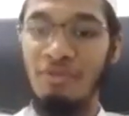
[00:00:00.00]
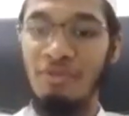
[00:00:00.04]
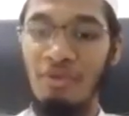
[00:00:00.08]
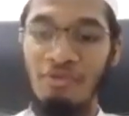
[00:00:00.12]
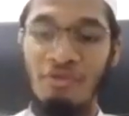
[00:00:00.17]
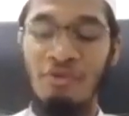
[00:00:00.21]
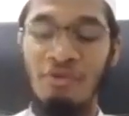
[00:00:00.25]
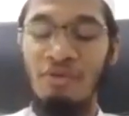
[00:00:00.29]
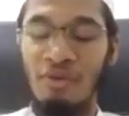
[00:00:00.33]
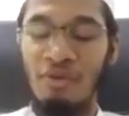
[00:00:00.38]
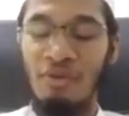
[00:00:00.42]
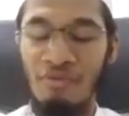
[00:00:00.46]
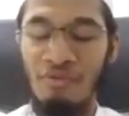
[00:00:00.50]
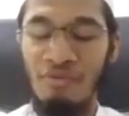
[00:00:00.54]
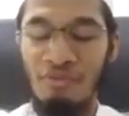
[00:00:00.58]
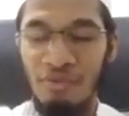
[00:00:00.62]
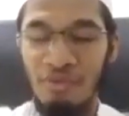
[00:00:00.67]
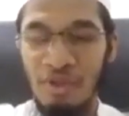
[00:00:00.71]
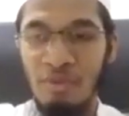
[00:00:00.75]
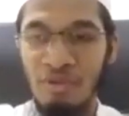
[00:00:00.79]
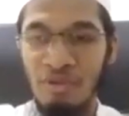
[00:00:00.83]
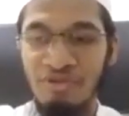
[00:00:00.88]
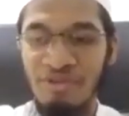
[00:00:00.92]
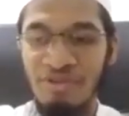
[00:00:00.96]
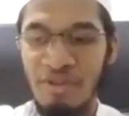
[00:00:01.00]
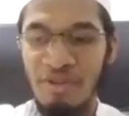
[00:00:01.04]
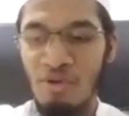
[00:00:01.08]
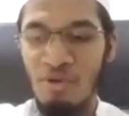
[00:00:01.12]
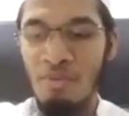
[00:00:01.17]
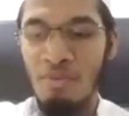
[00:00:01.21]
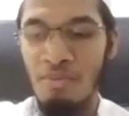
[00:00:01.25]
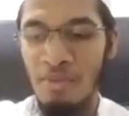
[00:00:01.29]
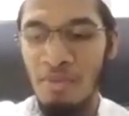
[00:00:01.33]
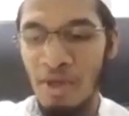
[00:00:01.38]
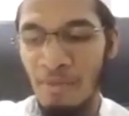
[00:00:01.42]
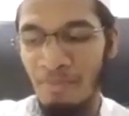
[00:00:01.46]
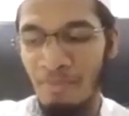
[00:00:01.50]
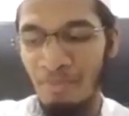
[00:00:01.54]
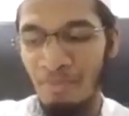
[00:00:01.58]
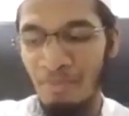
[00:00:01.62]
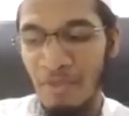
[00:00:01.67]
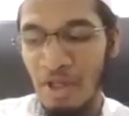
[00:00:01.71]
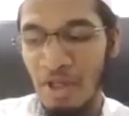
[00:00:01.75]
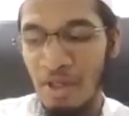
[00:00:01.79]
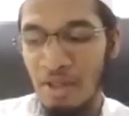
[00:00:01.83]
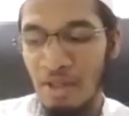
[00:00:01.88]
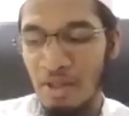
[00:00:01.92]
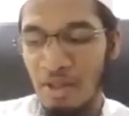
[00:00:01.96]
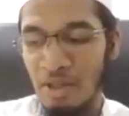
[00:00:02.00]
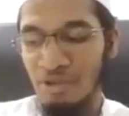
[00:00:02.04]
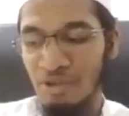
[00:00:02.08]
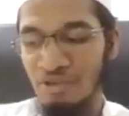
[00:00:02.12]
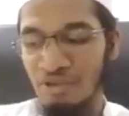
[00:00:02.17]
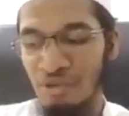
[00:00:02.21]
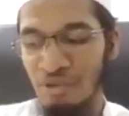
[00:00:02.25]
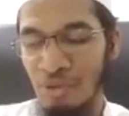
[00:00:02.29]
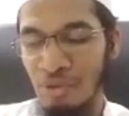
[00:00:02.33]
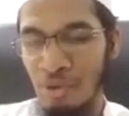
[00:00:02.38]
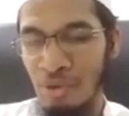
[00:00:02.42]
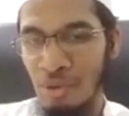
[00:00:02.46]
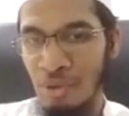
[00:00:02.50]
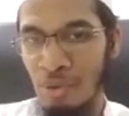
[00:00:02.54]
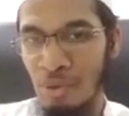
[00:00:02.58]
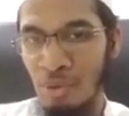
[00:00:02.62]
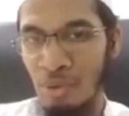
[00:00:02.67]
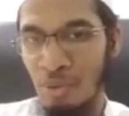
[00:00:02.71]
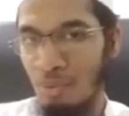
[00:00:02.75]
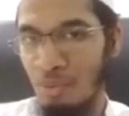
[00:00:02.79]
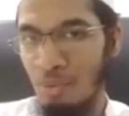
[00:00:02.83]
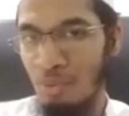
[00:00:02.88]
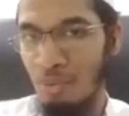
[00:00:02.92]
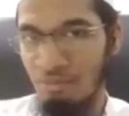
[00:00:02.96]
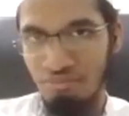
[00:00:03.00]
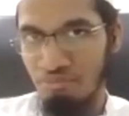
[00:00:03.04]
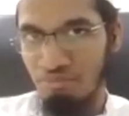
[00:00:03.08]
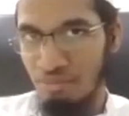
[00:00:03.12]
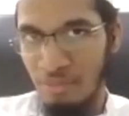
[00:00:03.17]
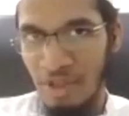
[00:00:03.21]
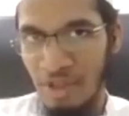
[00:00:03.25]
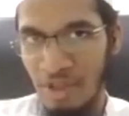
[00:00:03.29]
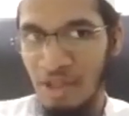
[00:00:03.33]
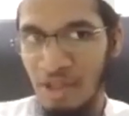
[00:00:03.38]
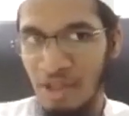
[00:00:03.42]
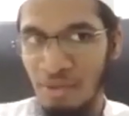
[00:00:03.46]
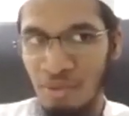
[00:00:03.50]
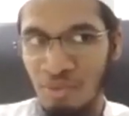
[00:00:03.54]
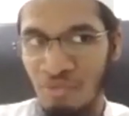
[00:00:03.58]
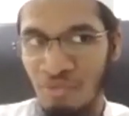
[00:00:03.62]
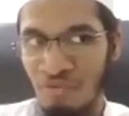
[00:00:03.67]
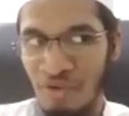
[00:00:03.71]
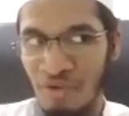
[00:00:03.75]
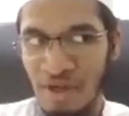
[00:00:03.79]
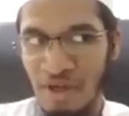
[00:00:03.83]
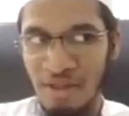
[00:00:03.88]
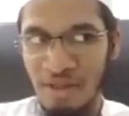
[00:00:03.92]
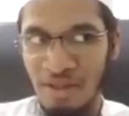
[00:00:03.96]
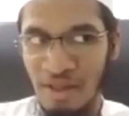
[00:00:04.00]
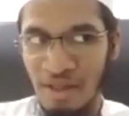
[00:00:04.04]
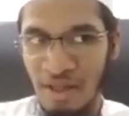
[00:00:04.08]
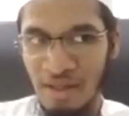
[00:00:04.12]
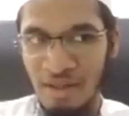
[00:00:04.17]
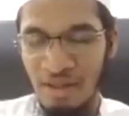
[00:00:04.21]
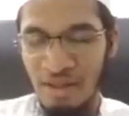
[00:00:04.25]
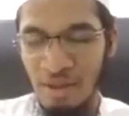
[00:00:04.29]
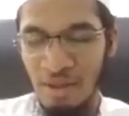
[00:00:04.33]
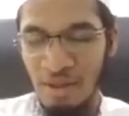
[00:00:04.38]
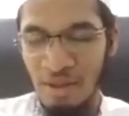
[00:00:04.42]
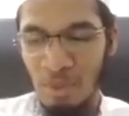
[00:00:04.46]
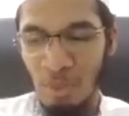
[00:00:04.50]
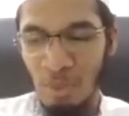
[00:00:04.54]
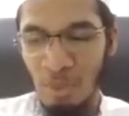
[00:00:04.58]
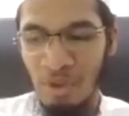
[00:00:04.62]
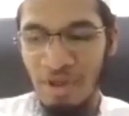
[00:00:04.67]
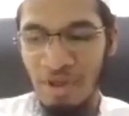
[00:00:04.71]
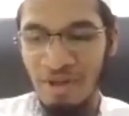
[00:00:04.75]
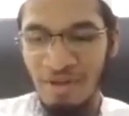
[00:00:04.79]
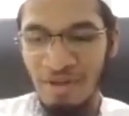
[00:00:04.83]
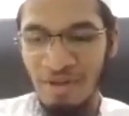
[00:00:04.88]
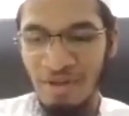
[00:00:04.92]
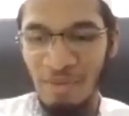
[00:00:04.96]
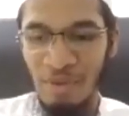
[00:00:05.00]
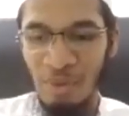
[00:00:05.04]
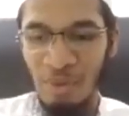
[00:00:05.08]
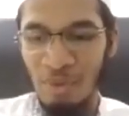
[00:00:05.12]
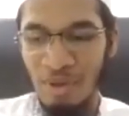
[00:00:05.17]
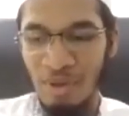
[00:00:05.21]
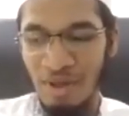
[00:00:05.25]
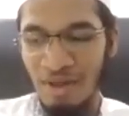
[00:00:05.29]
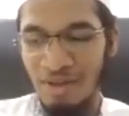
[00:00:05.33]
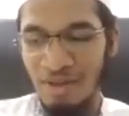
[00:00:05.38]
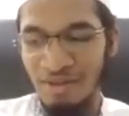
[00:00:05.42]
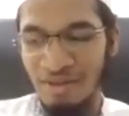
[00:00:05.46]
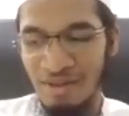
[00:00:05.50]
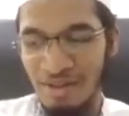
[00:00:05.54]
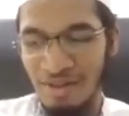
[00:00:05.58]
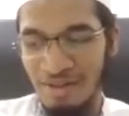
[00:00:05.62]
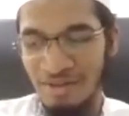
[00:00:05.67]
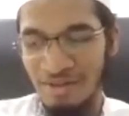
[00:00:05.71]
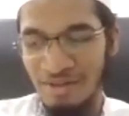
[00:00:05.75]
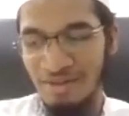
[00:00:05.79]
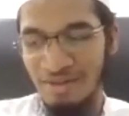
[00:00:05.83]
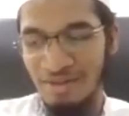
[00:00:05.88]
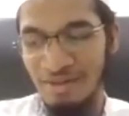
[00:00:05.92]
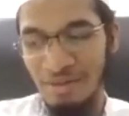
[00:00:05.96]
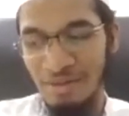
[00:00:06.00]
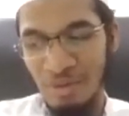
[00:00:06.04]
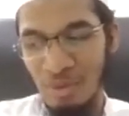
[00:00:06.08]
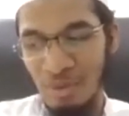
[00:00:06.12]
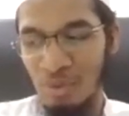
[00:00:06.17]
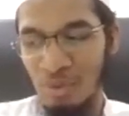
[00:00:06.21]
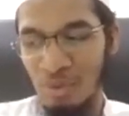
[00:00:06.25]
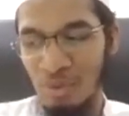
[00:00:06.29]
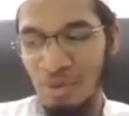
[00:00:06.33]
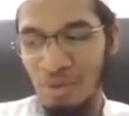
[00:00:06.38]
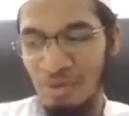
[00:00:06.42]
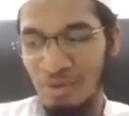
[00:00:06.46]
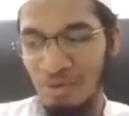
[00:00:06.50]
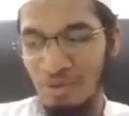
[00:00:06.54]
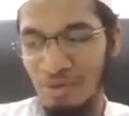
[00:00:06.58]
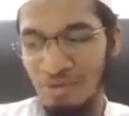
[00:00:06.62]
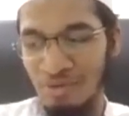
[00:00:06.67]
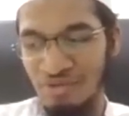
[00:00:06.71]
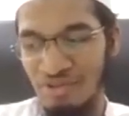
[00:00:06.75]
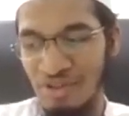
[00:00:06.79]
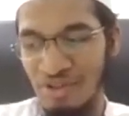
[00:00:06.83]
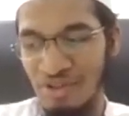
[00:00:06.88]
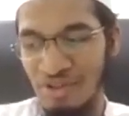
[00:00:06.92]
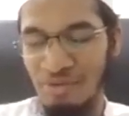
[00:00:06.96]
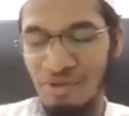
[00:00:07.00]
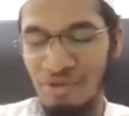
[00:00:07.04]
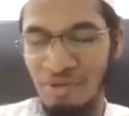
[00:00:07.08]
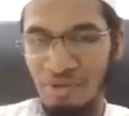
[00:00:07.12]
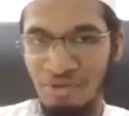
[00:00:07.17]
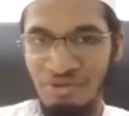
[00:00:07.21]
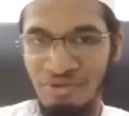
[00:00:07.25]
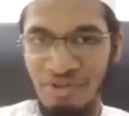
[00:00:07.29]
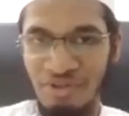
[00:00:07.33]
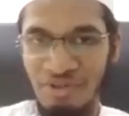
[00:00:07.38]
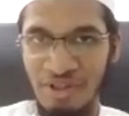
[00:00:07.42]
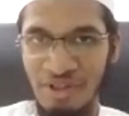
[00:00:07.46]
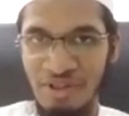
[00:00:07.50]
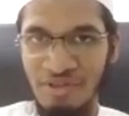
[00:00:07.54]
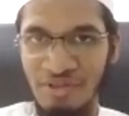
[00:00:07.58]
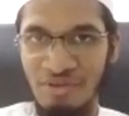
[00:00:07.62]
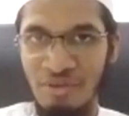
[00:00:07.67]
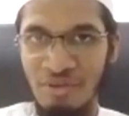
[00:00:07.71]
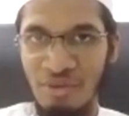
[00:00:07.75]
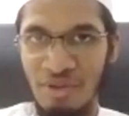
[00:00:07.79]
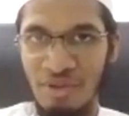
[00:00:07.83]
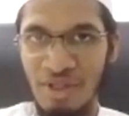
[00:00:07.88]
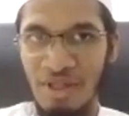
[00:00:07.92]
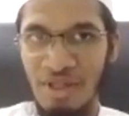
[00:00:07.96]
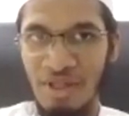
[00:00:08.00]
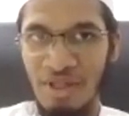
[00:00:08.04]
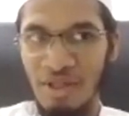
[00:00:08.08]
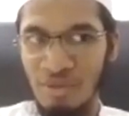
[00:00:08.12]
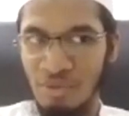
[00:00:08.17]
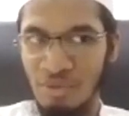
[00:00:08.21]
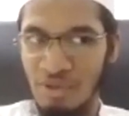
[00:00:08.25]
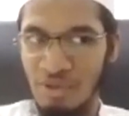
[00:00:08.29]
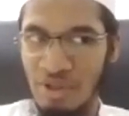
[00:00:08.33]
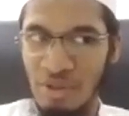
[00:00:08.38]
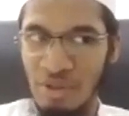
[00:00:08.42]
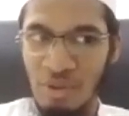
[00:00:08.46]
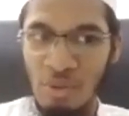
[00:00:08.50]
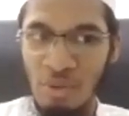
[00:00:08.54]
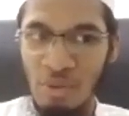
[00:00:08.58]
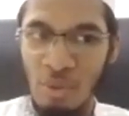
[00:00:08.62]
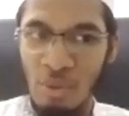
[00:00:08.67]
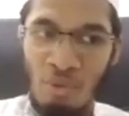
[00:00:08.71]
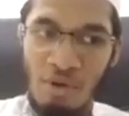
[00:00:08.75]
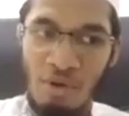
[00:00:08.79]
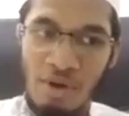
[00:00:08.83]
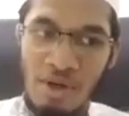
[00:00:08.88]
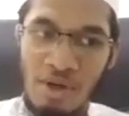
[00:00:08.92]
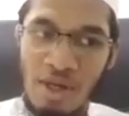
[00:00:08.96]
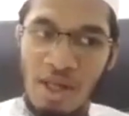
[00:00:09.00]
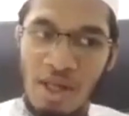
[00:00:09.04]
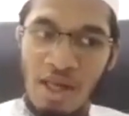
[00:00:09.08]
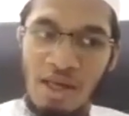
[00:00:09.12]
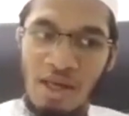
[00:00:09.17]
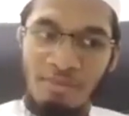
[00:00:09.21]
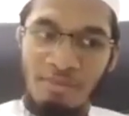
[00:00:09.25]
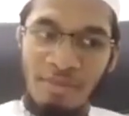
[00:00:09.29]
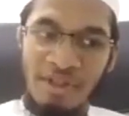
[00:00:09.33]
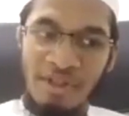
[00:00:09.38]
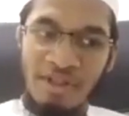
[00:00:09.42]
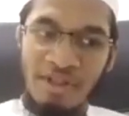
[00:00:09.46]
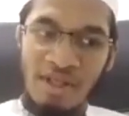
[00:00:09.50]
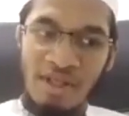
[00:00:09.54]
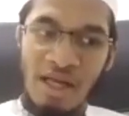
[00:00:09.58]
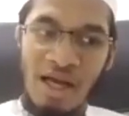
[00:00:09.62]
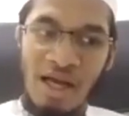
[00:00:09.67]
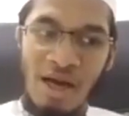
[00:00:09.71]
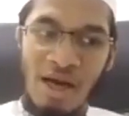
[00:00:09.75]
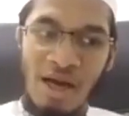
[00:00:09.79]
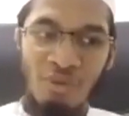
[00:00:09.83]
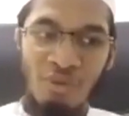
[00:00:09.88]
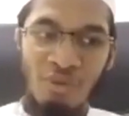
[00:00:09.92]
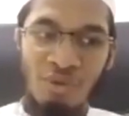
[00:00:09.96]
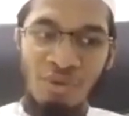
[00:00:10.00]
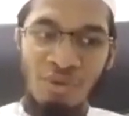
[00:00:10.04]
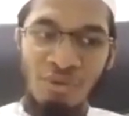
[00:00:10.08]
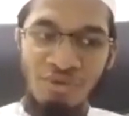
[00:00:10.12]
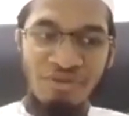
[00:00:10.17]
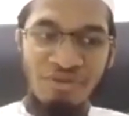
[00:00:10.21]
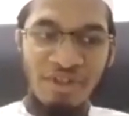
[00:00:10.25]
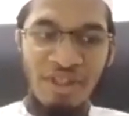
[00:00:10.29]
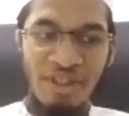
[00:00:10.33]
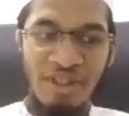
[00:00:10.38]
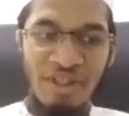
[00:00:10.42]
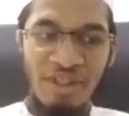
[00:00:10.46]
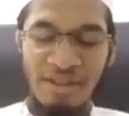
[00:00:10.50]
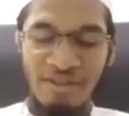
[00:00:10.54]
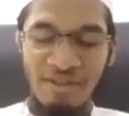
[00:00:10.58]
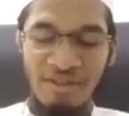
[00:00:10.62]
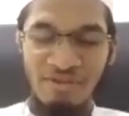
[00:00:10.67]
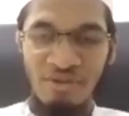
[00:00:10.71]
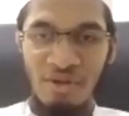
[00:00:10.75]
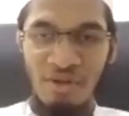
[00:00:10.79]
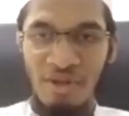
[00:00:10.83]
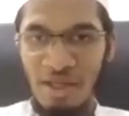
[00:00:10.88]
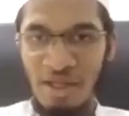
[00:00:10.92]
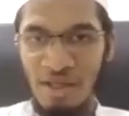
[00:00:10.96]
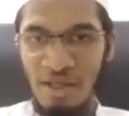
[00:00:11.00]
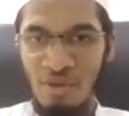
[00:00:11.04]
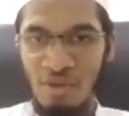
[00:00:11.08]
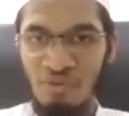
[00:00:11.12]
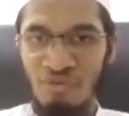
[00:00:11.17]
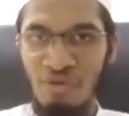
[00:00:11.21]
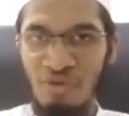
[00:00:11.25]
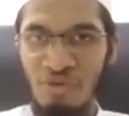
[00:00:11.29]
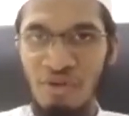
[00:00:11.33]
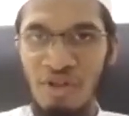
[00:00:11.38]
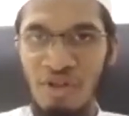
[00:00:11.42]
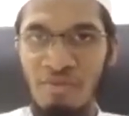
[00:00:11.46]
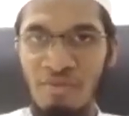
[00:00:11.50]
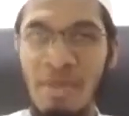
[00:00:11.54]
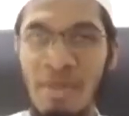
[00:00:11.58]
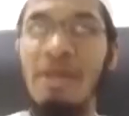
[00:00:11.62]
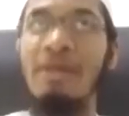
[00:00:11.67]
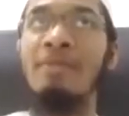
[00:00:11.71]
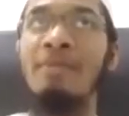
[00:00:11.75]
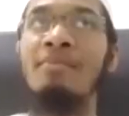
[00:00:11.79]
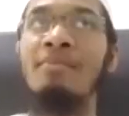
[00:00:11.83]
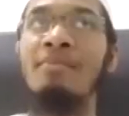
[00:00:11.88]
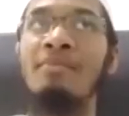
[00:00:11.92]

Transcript: Of the Muslim Ummah. So Can you find anywhere in the Quran that gold or silver or silk is not allowed? No. But then how do you say it is not allowed for the men?